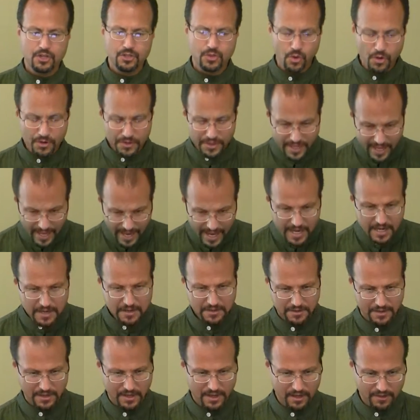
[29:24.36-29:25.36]
Toward the
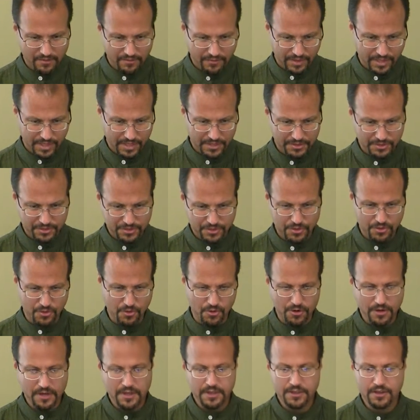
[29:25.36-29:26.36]
end of his
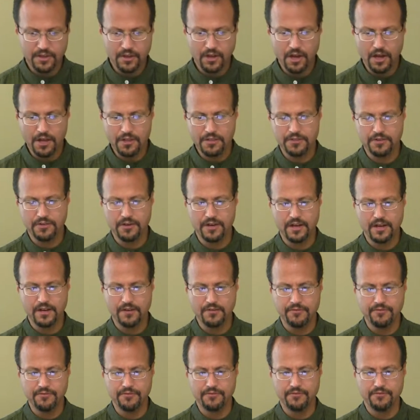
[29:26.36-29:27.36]
story, the author
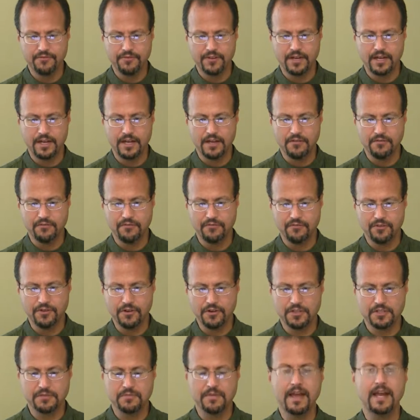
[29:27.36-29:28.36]
of
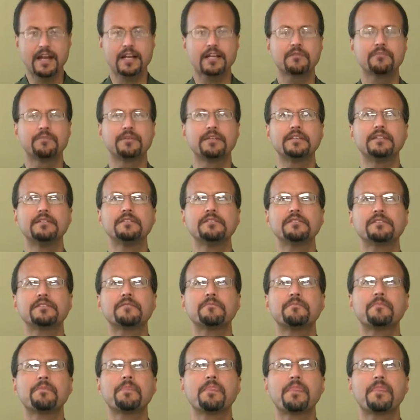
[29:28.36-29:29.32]
1 Maccabees